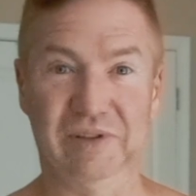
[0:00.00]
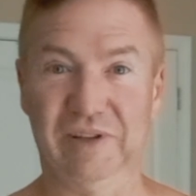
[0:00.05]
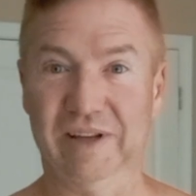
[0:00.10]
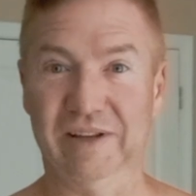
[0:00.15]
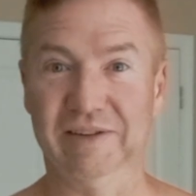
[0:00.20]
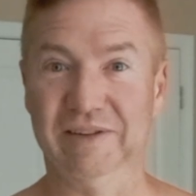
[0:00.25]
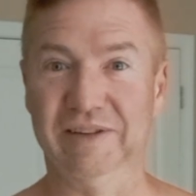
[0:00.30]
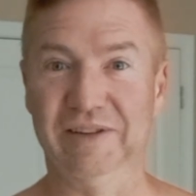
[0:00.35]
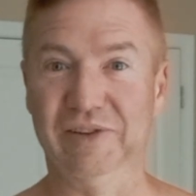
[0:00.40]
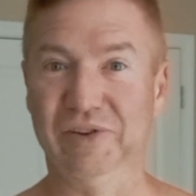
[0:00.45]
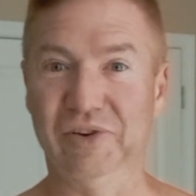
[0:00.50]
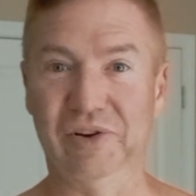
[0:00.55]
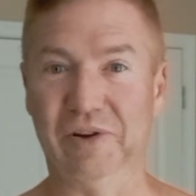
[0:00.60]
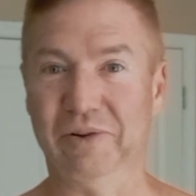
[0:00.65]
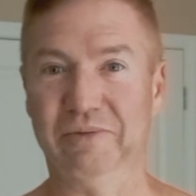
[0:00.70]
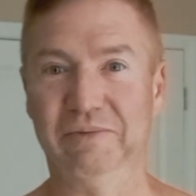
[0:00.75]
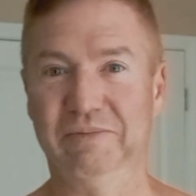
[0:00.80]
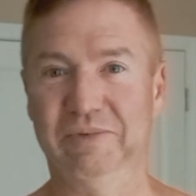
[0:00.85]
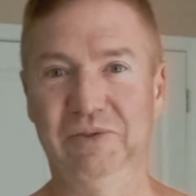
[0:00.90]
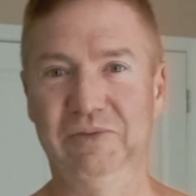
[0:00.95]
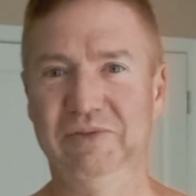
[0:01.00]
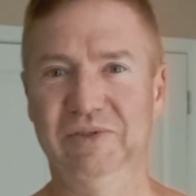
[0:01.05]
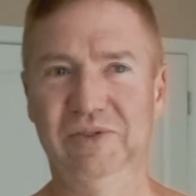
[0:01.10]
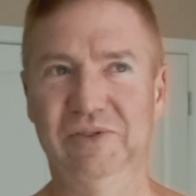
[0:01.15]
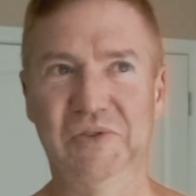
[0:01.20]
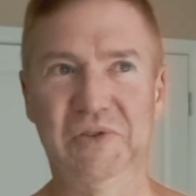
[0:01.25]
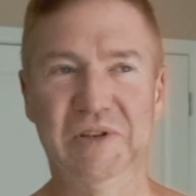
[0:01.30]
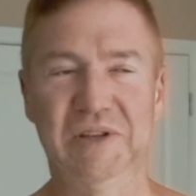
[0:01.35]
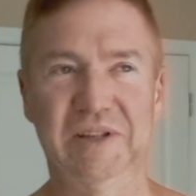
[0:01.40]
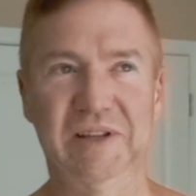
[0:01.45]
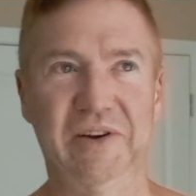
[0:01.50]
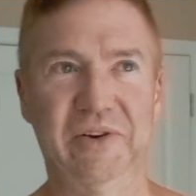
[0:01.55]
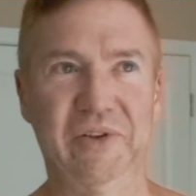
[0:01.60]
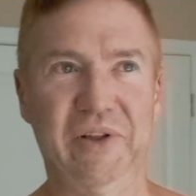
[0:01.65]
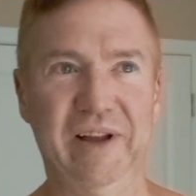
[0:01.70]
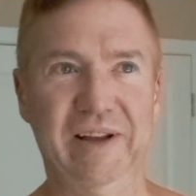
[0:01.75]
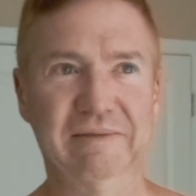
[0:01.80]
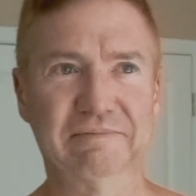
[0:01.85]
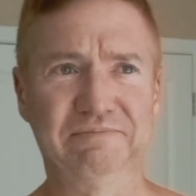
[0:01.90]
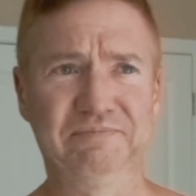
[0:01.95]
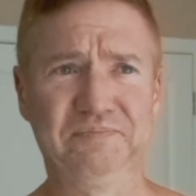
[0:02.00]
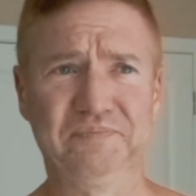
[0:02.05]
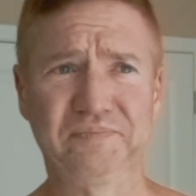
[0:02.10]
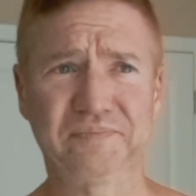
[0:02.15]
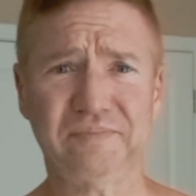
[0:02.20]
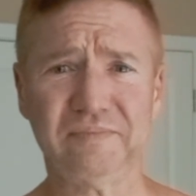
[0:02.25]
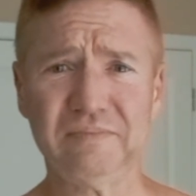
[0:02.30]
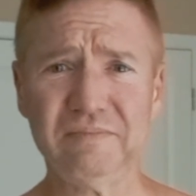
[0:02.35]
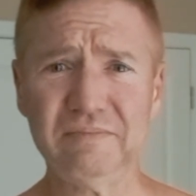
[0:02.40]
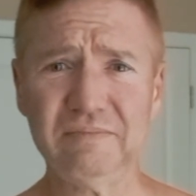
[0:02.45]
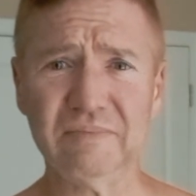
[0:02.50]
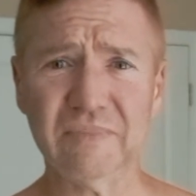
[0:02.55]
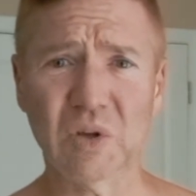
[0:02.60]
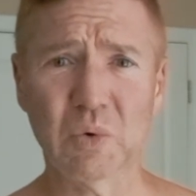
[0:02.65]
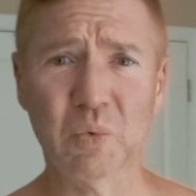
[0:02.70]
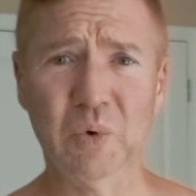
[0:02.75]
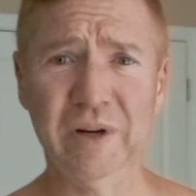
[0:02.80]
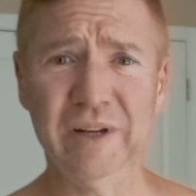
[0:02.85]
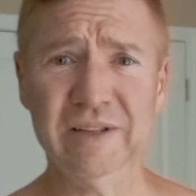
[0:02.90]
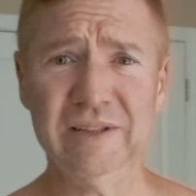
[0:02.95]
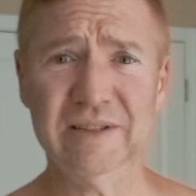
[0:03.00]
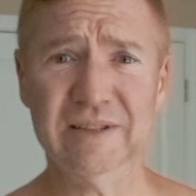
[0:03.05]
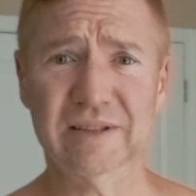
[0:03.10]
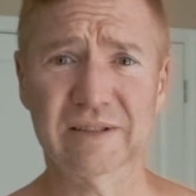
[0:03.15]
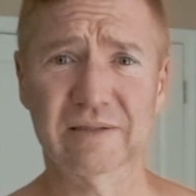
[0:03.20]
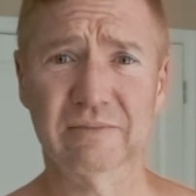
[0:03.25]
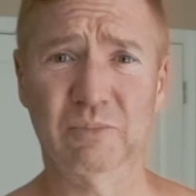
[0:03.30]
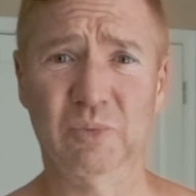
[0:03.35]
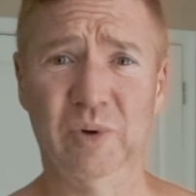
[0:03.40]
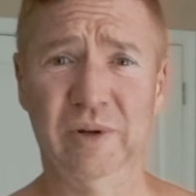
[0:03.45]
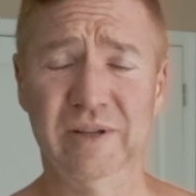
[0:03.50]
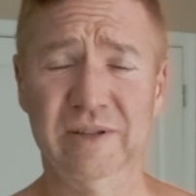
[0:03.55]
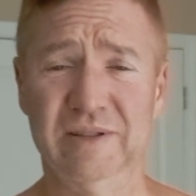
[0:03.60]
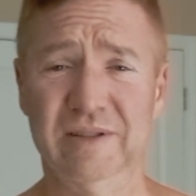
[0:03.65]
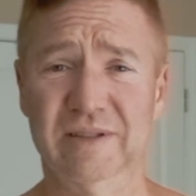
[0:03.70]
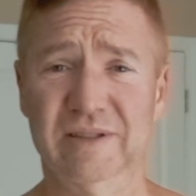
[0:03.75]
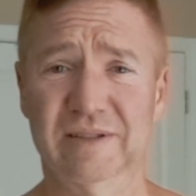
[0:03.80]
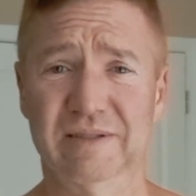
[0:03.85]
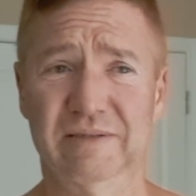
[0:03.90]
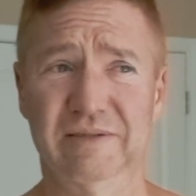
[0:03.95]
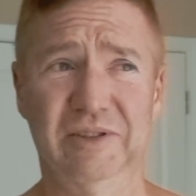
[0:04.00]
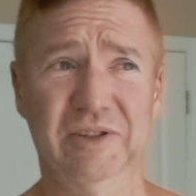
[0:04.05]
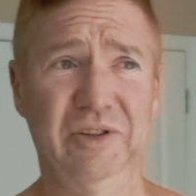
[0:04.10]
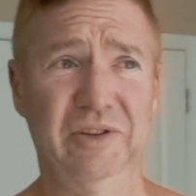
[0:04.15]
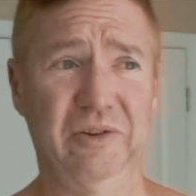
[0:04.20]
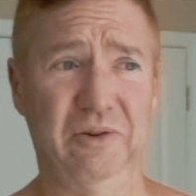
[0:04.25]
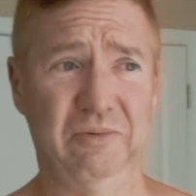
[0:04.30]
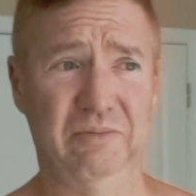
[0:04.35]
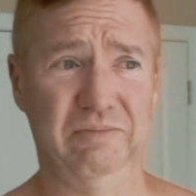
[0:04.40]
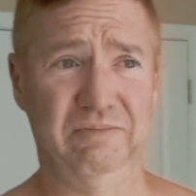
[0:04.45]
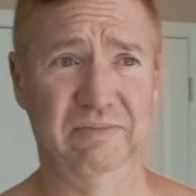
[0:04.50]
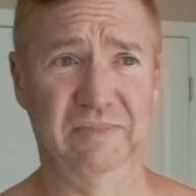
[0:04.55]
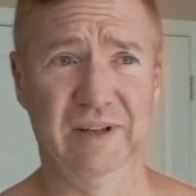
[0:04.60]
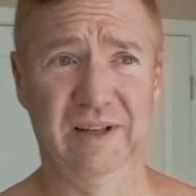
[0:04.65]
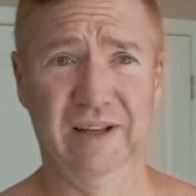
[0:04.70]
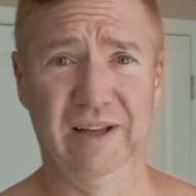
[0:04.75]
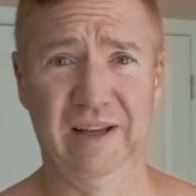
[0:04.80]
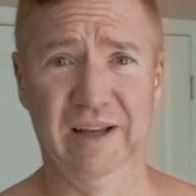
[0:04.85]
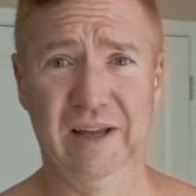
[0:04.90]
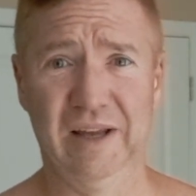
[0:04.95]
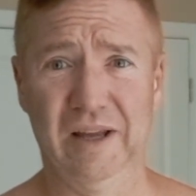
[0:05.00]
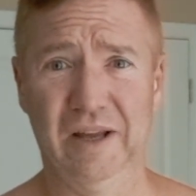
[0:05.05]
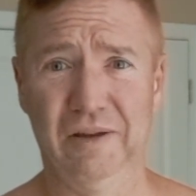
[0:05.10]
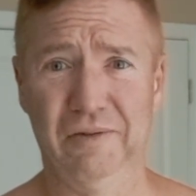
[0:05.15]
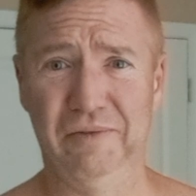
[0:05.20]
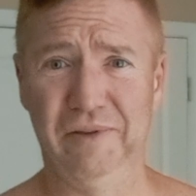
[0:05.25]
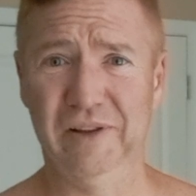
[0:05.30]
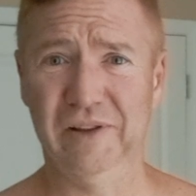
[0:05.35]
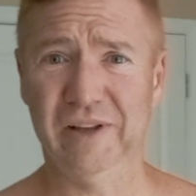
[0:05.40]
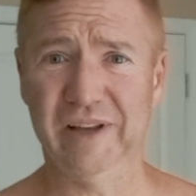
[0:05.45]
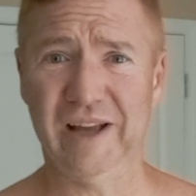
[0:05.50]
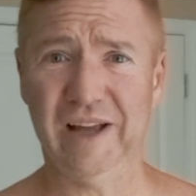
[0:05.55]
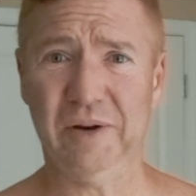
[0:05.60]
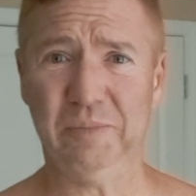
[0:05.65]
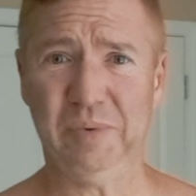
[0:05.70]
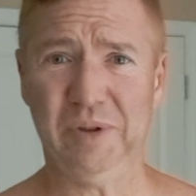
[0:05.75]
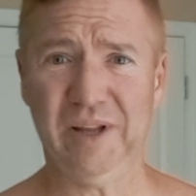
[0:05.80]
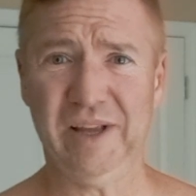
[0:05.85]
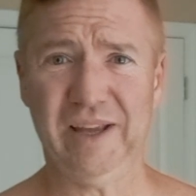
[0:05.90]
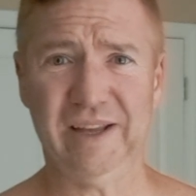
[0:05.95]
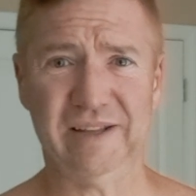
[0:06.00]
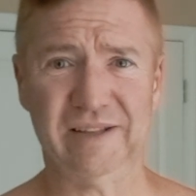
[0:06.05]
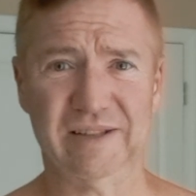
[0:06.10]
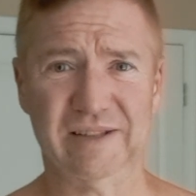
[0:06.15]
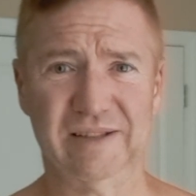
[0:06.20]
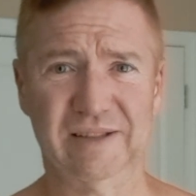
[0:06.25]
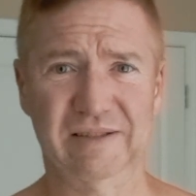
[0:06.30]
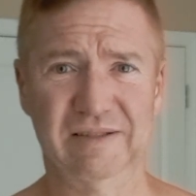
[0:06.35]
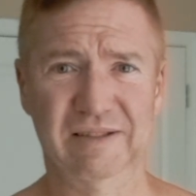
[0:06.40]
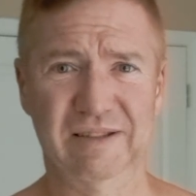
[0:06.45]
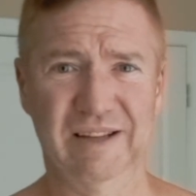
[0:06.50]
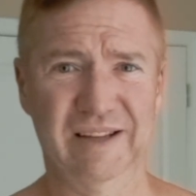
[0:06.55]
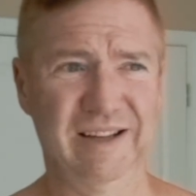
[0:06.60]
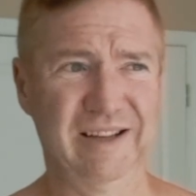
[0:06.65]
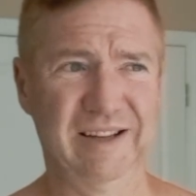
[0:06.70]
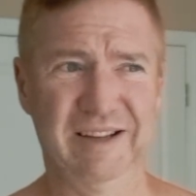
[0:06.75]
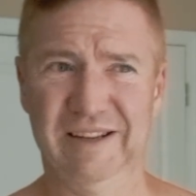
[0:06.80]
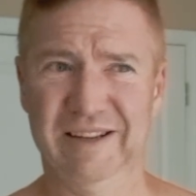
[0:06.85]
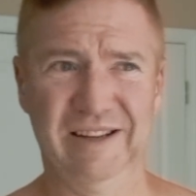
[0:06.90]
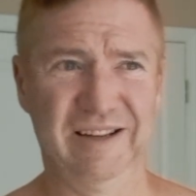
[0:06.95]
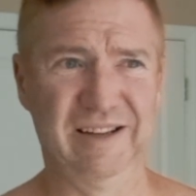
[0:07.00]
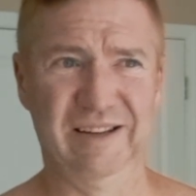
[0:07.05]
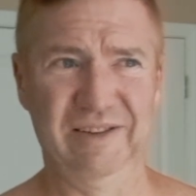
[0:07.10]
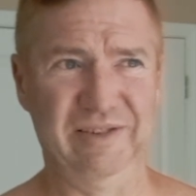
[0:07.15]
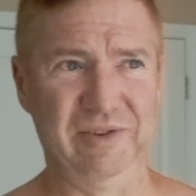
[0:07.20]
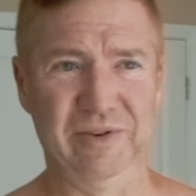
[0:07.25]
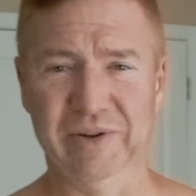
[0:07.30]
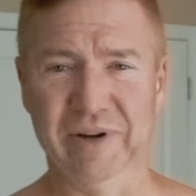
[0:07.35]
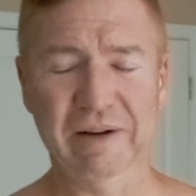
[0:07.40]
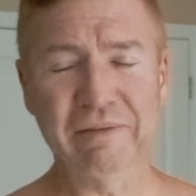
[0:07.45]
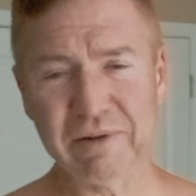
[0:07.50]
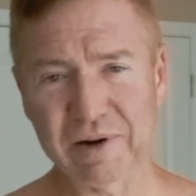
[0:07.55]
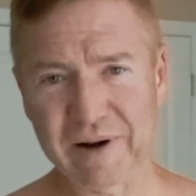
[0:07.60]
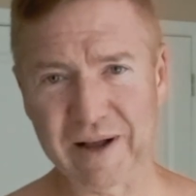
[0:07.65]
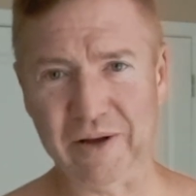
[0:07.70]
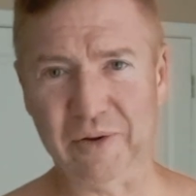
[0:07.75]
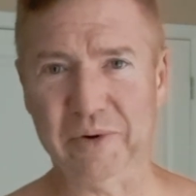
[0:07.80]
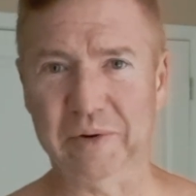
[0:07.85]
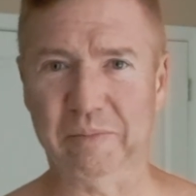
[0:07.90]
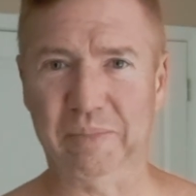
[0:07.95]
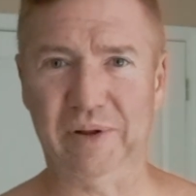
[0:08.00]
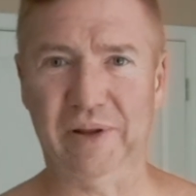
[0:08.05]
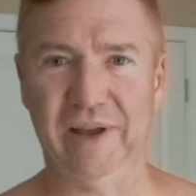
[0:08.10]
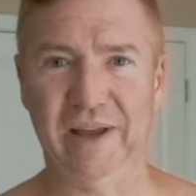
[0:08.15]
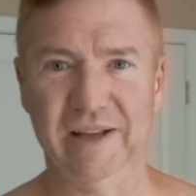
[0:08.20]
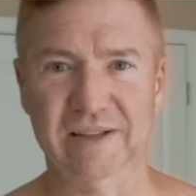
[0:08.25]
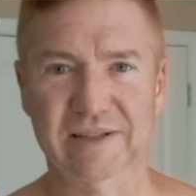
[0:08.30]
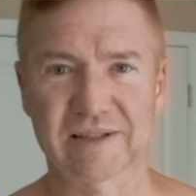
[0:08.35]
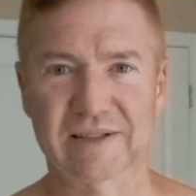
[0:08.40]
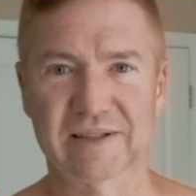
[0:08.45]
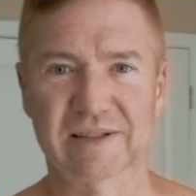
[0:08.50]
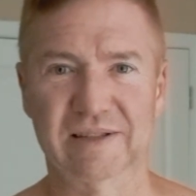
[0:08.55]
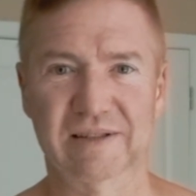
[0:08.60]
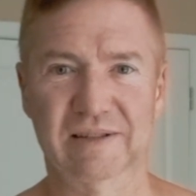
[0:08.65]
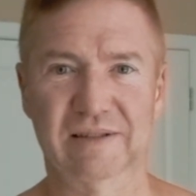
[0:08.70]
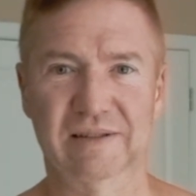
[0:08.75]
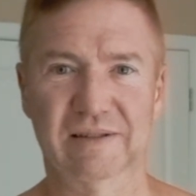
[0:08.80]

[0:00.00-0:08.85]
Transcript: it, you know, you just sit there like, what is, what is, you know, feeling out of place? You're never out of place.